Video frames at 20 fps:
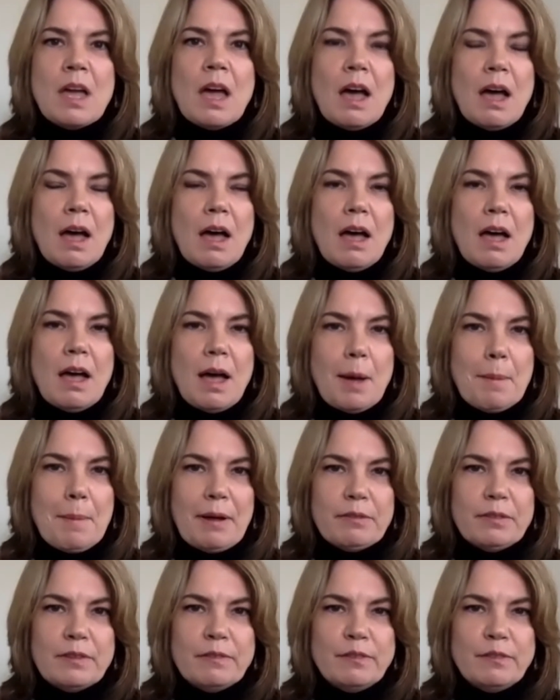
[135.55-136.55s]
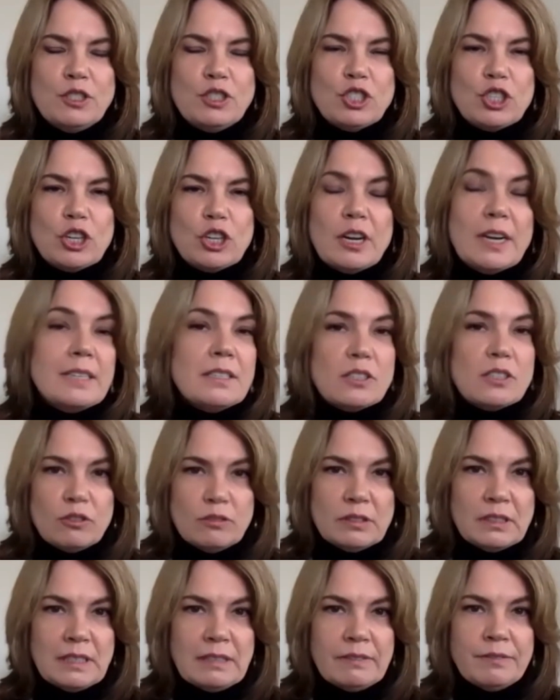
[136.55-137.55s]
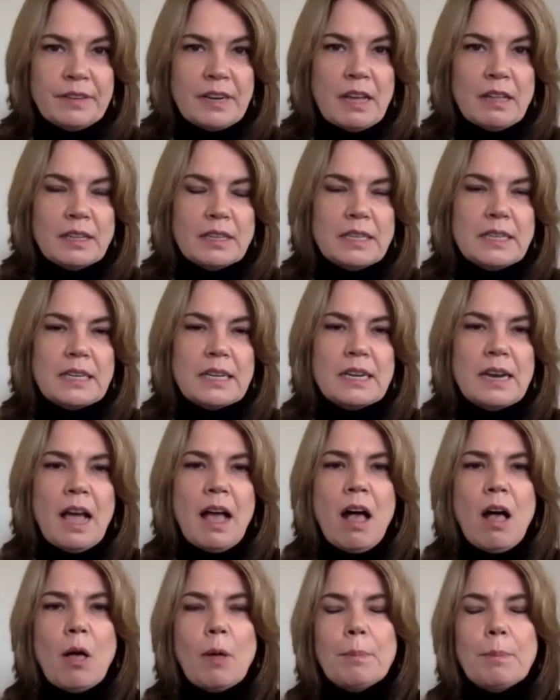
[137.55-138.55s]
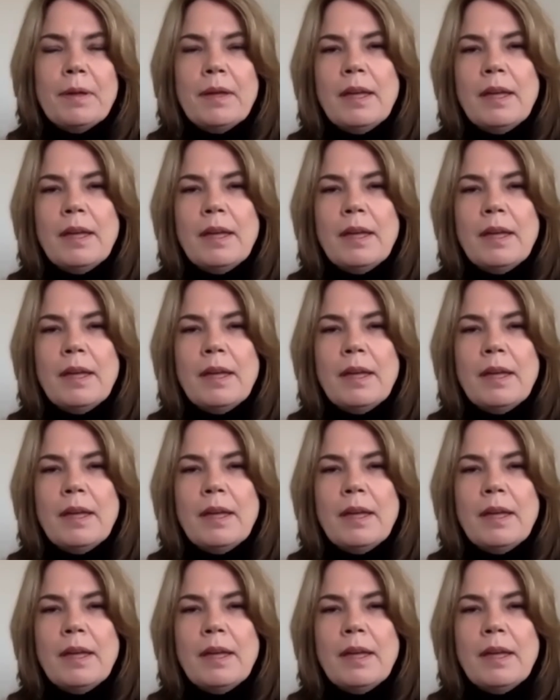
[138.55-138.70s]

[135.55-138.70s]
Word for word: uh, about the future. And certainly Fidelity can help.